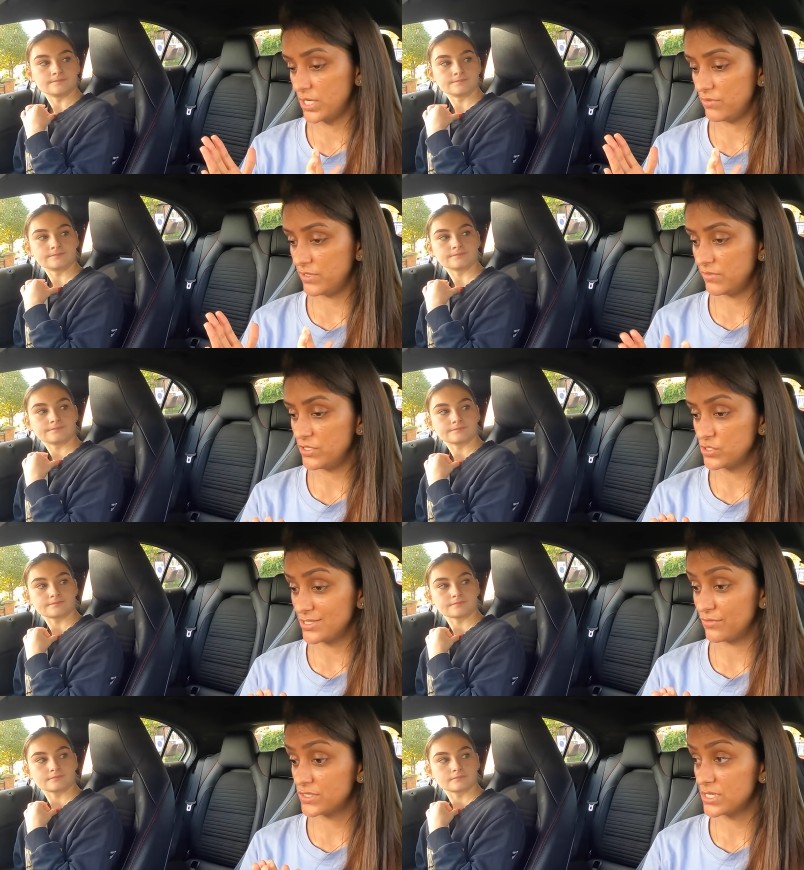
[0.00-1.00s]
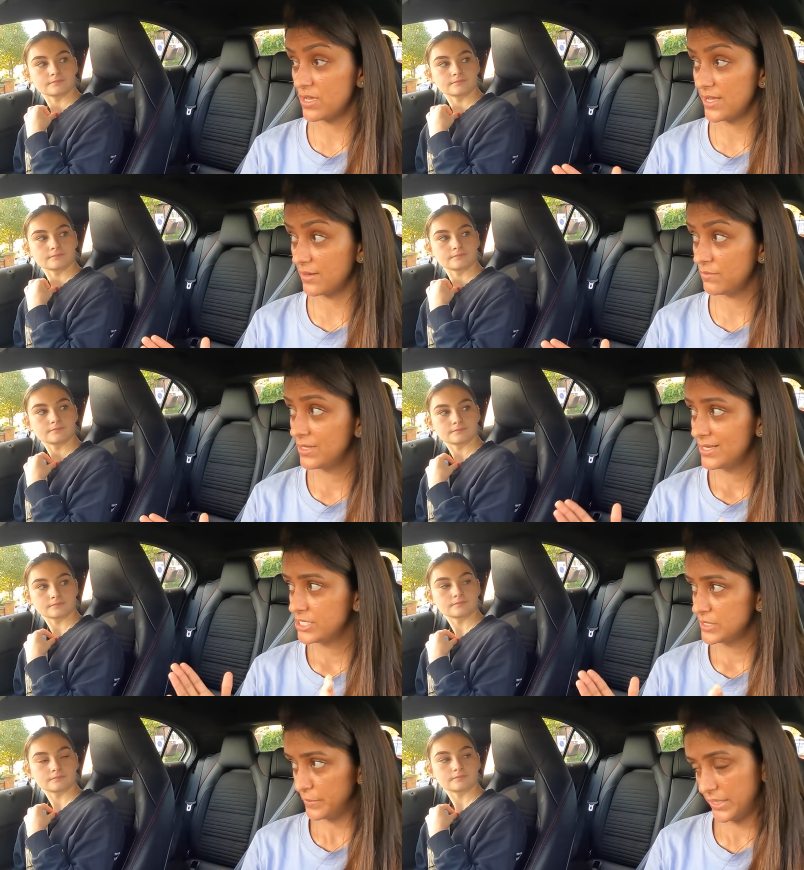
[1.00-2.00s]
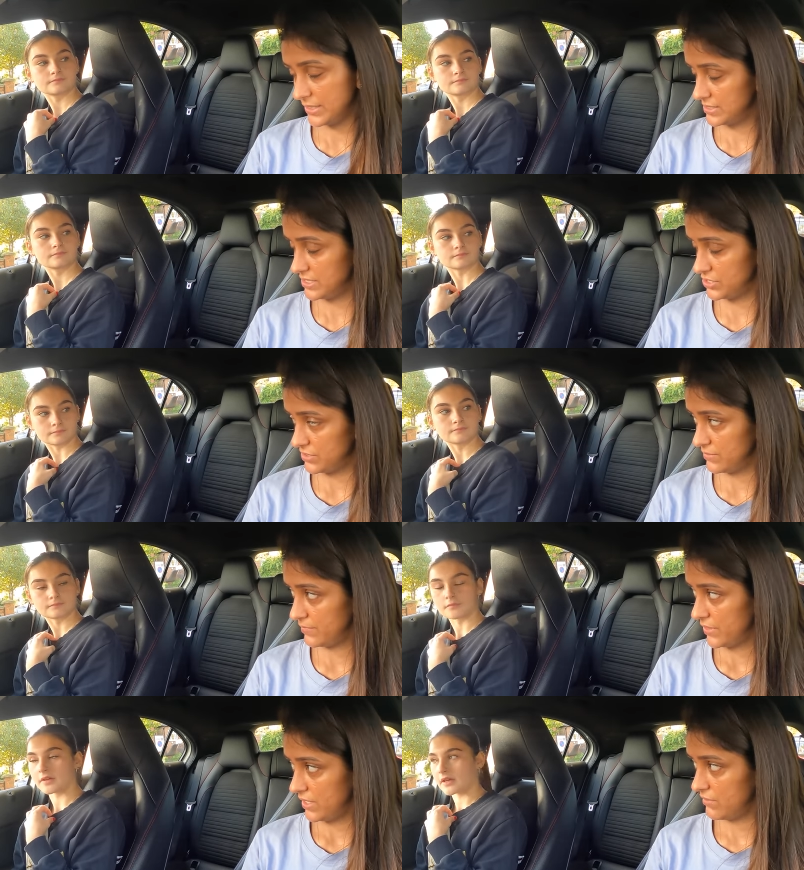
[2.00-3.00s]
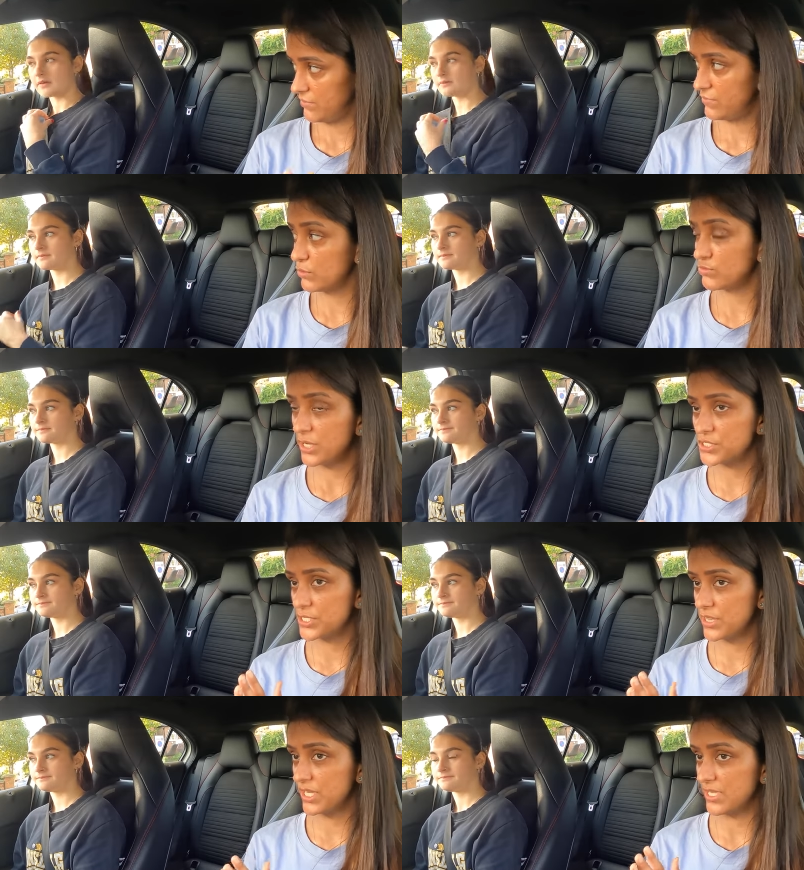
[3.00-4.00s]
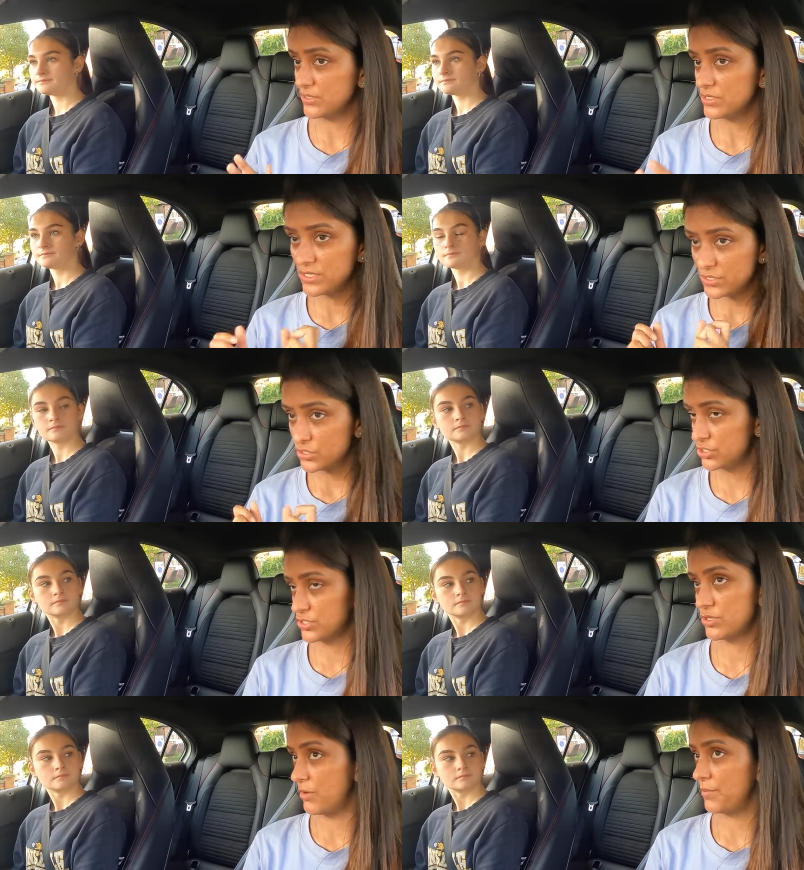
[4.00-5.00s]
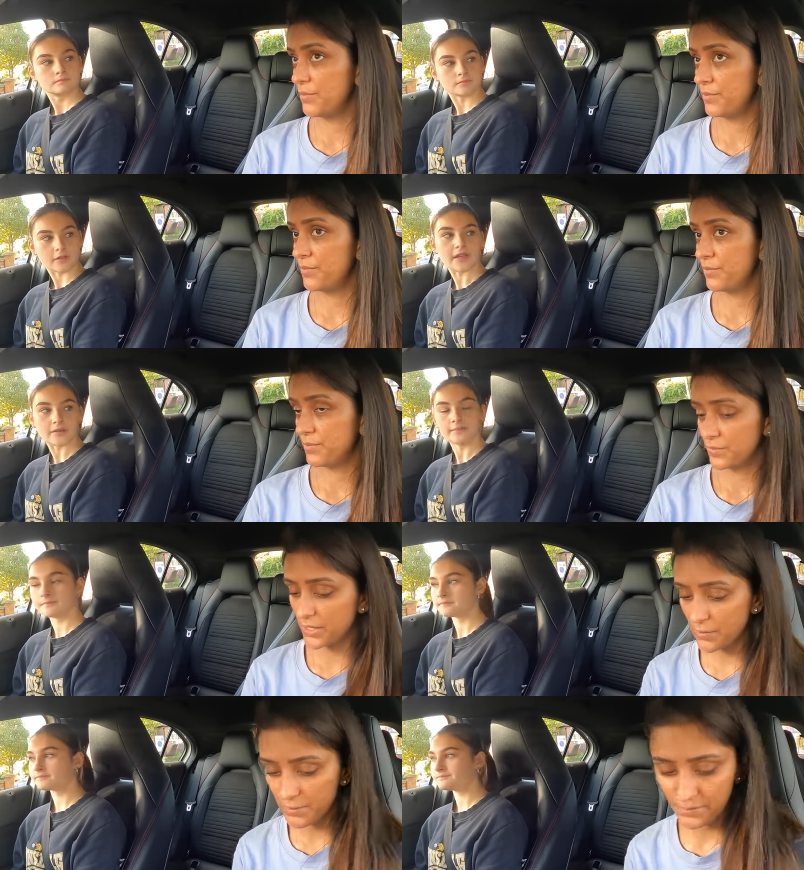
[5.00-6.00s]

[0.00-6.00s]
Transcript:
Speaker 1: that you've given yourself time to make a decision. Okay. If you feel rushed at the end, just stop. Okay. Okay?